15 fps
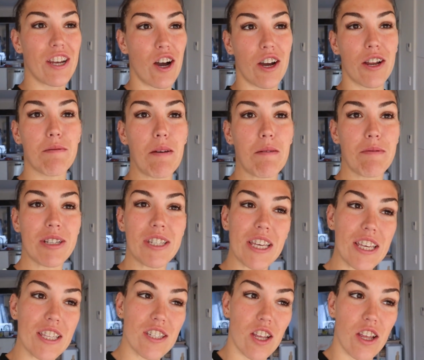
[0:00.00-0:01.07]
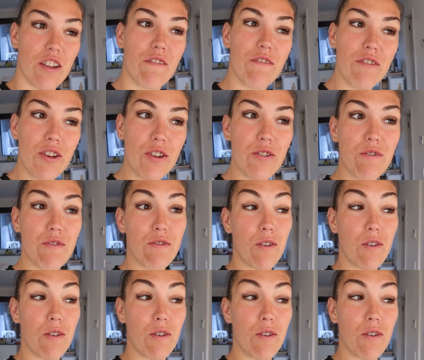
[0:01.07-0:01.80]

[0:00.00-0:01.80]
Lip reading: not going to be able to eat solid food